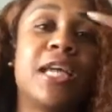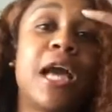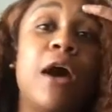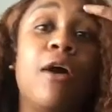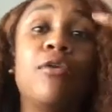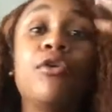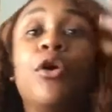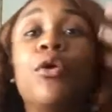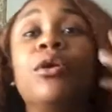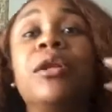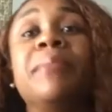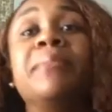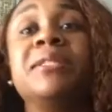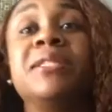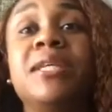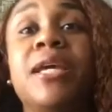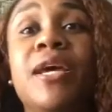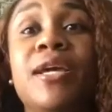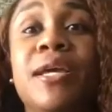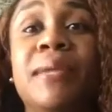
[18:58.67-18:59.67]
Y'all know. Let me
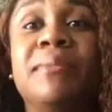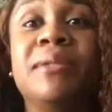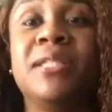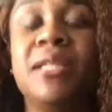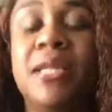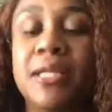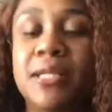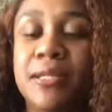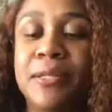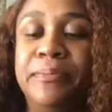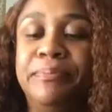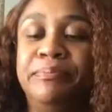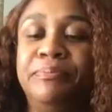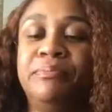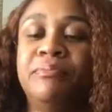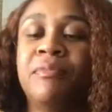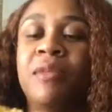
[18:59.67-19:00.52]
tell you something.